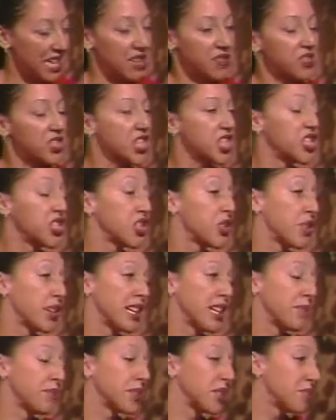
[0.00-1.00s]
And if she's
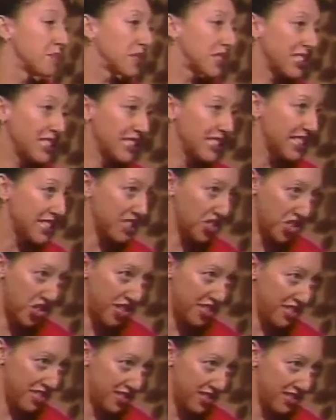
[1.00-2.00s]
showing up completely
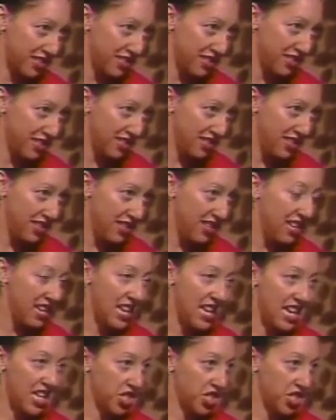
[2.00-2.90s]
exhausted right.